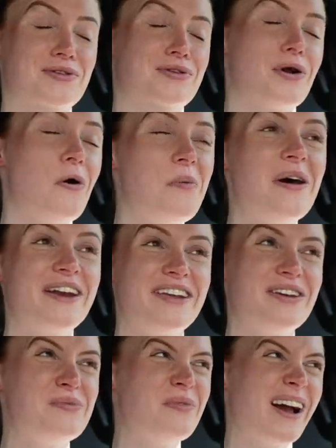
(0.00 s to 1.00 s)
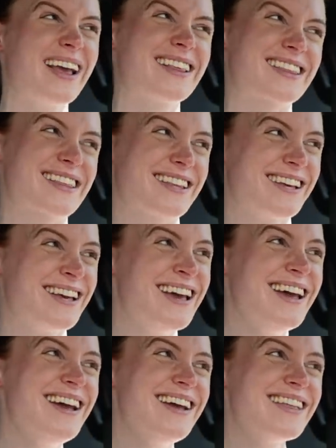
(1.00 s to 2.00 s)
so many ways
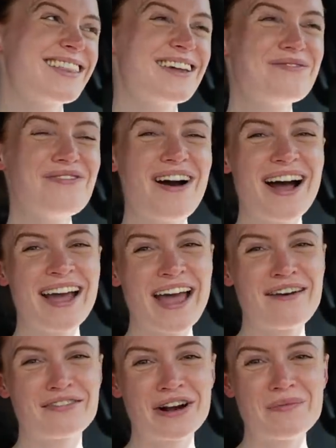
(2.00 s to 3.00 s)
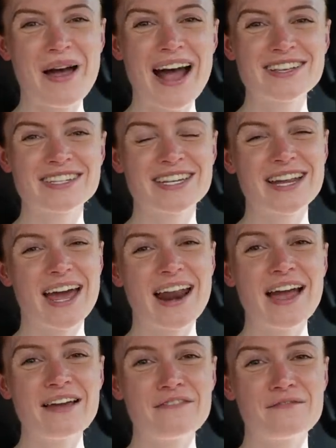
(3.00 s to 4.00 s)
than what I ever imagined and
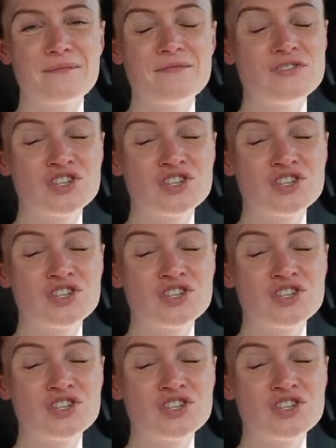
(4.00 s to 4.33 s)
I have